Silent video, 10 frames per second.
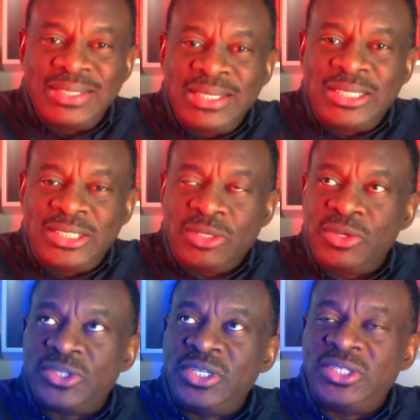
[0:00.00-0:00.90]
at
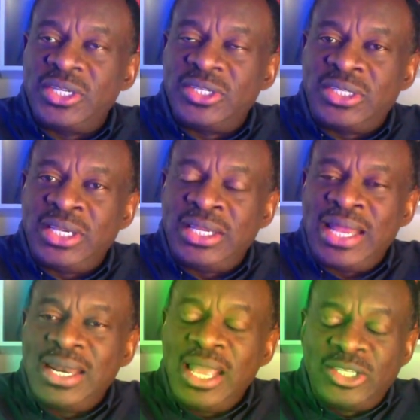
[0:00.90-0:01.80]
this
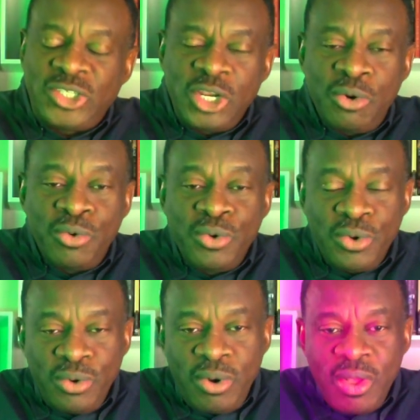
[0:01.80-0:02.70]
consistency, that it's a
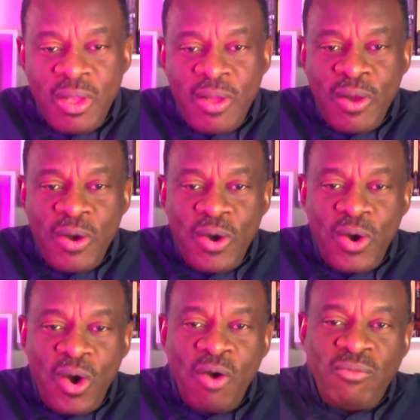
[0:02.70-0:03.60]
rule
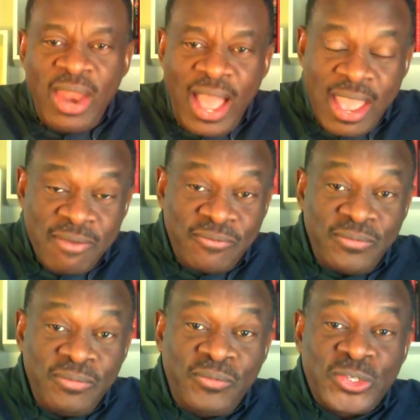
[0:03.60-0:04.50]
of
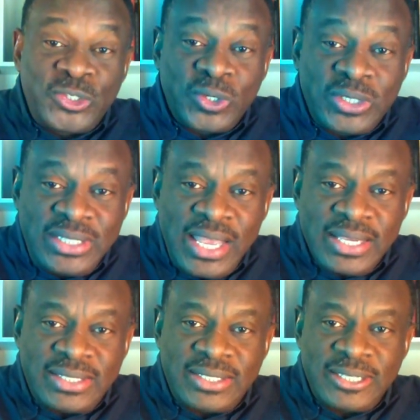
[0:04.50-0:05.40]
life for
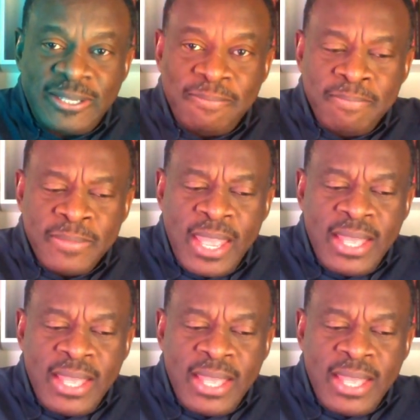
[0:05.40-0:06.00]
success.